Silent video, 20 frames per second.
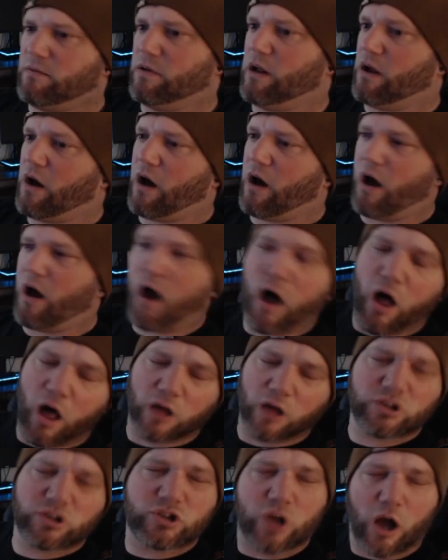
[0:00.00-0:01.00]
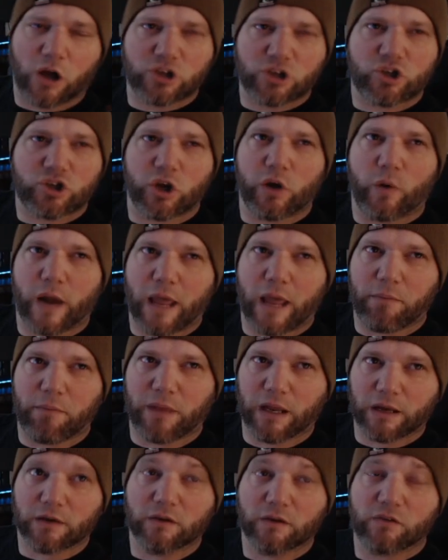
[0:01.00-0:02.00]
I'll show you what I
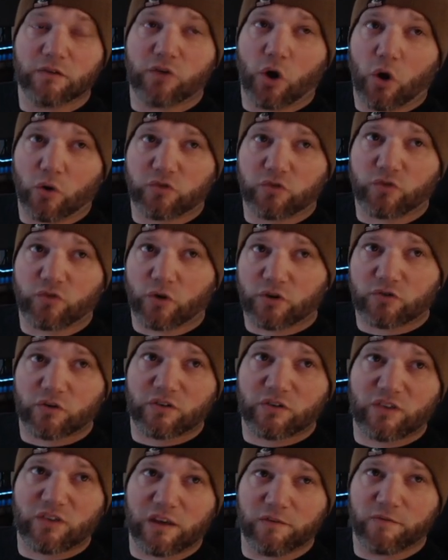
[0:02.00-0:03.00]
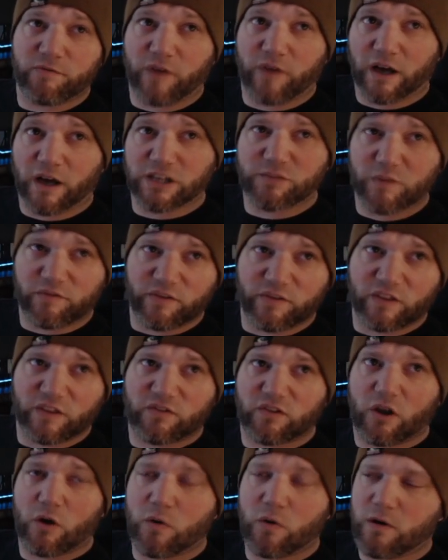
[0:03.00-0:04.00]
mean. So, Sorceress can fudge
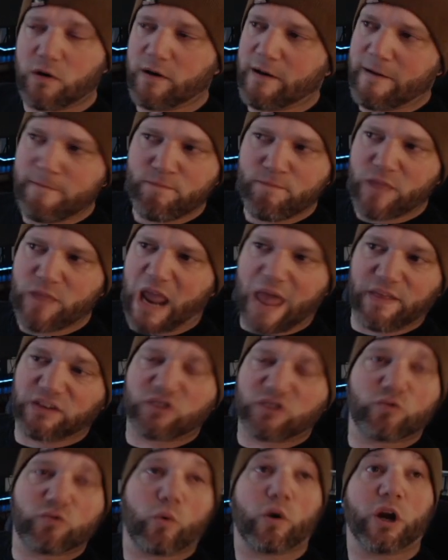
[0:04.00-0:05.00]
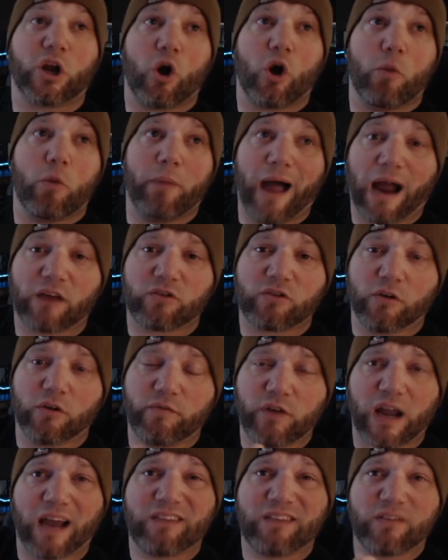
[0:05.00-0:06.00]
Mephisto, and this is where we're going to go back. So, if you
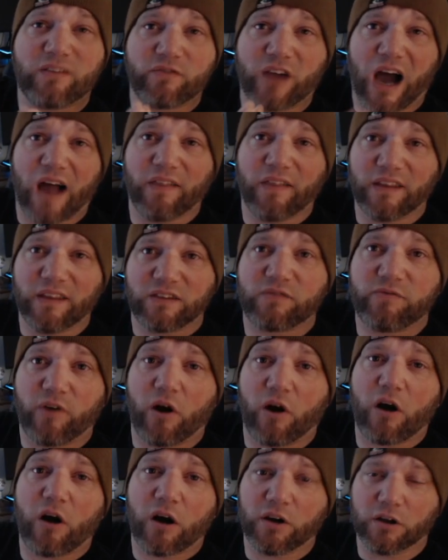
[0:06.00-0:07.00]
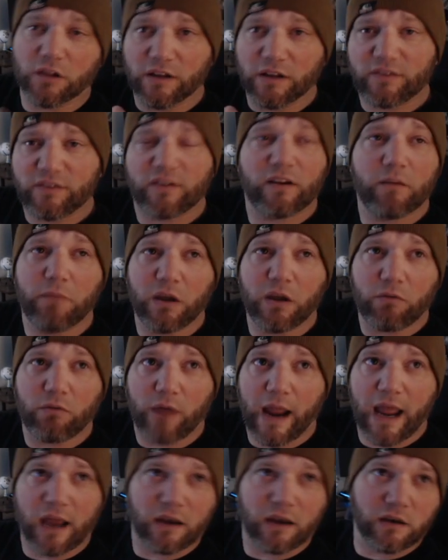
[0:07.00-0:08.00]
guys have gotten this far and you're listening to me
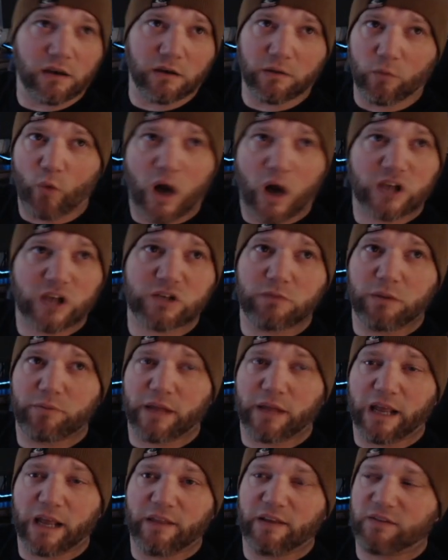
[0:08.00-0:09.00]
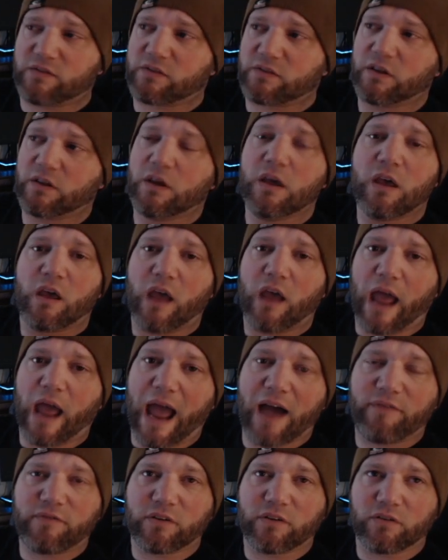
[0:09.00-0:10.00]
rant and watching me play this,
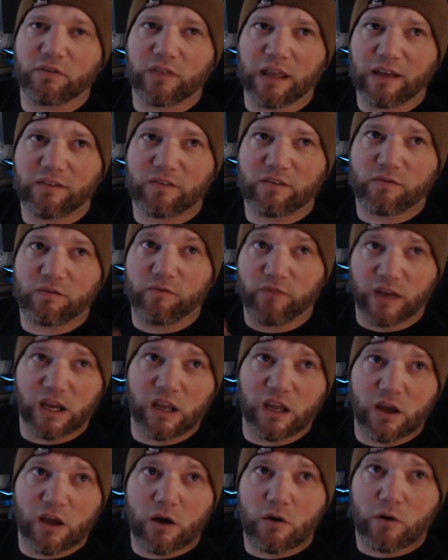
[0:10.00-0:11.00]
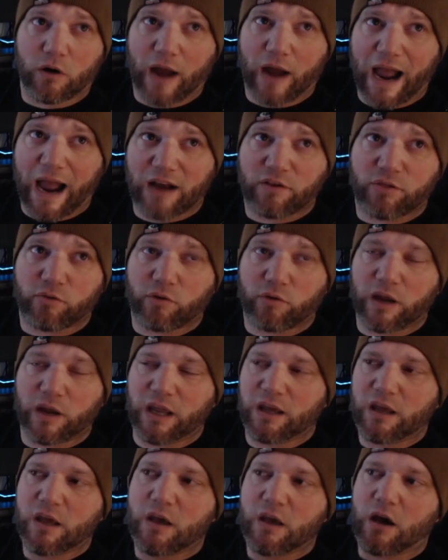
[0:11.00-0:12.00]
after this video, or Act
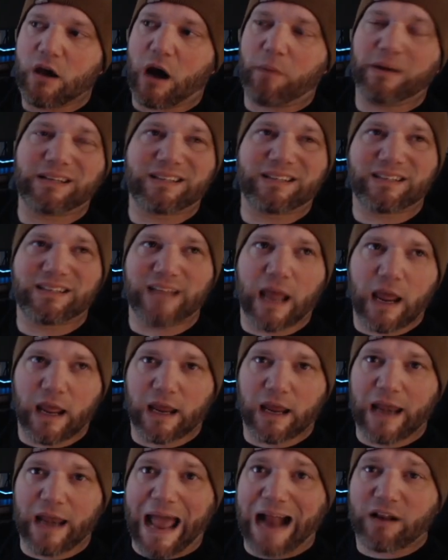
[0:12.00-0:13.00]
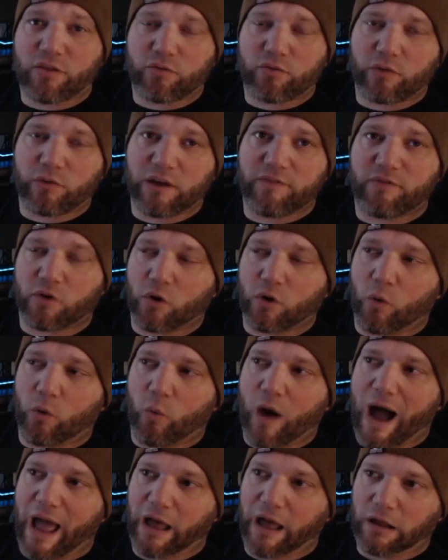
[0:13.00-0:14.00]
3, I'm going to stay in Act 3 for a
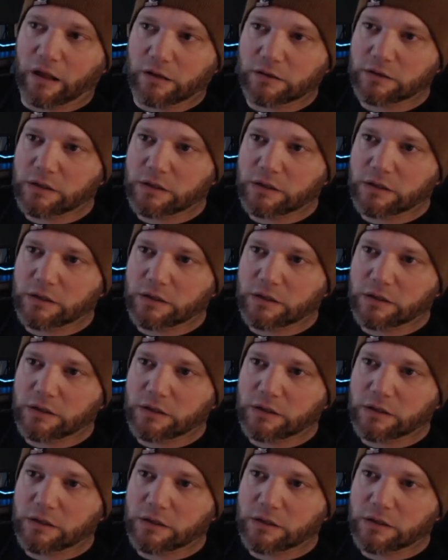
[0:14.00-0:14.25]
while